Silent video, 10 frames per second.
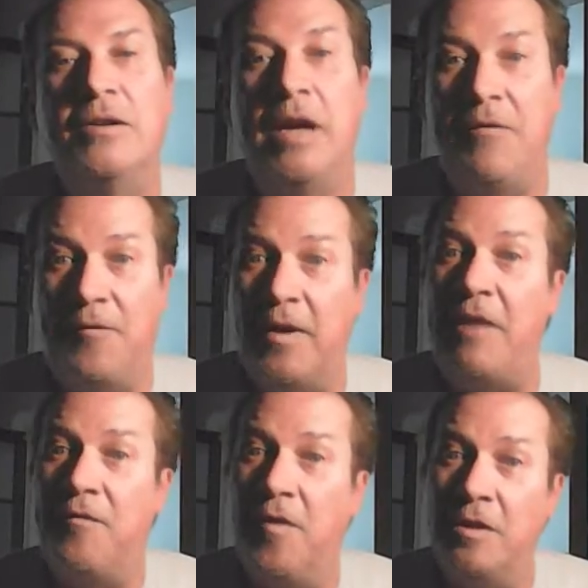at
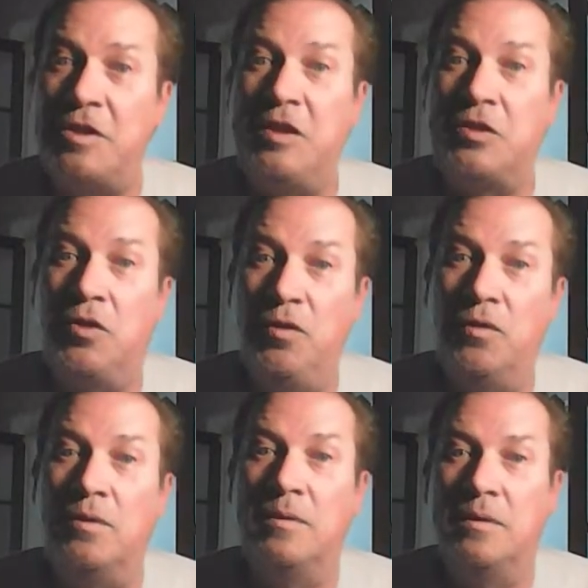first she's
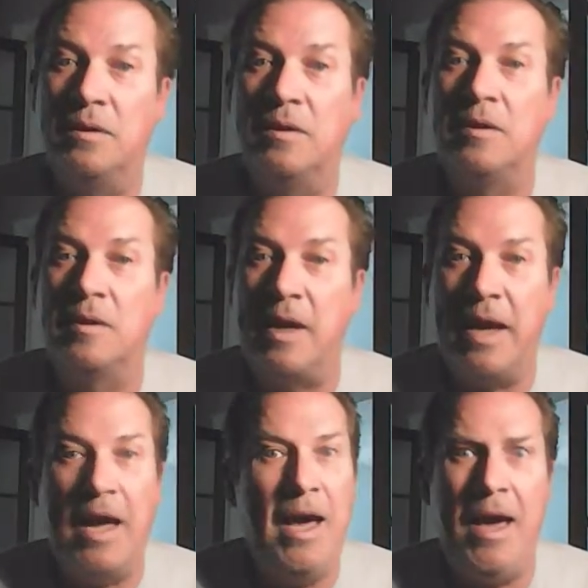cool.
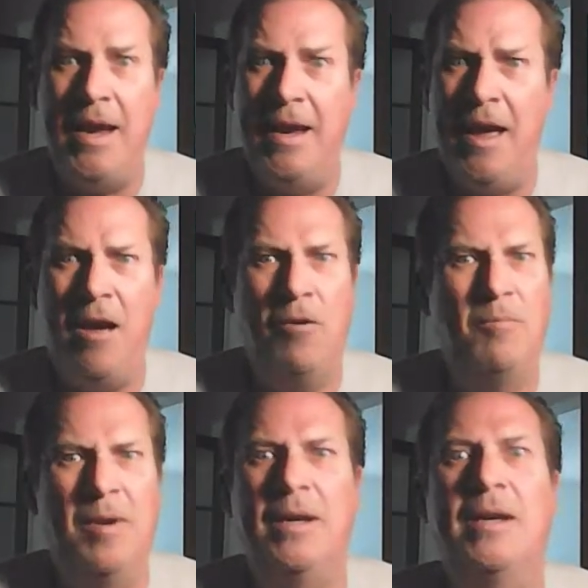Like, hey, yeah, oh
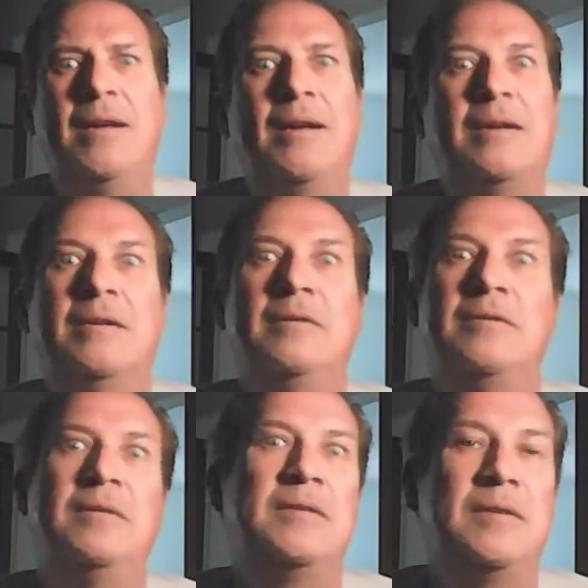my God,
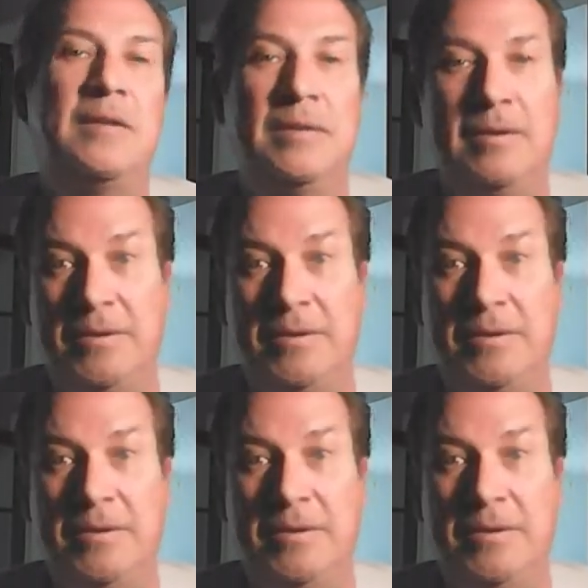you're